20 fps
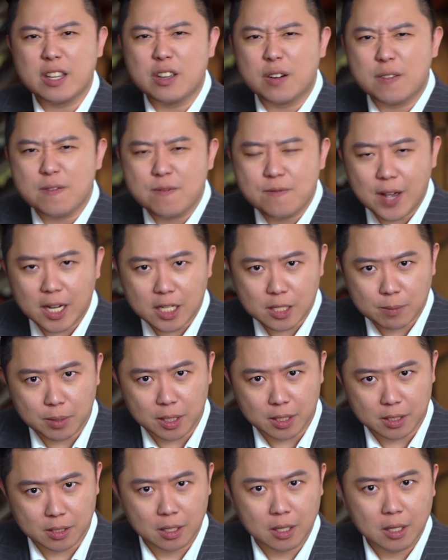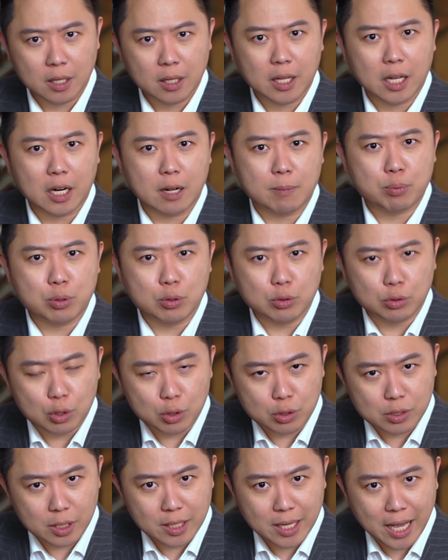your investments that are
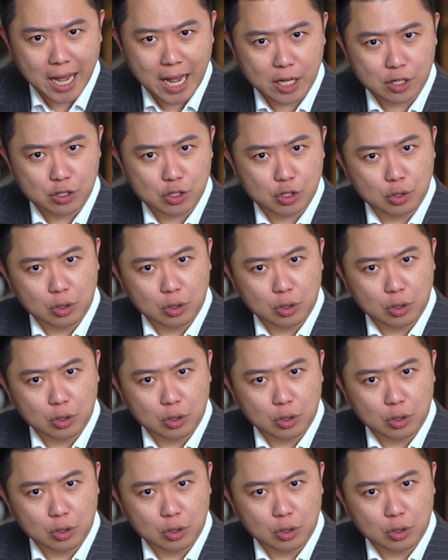producing cash,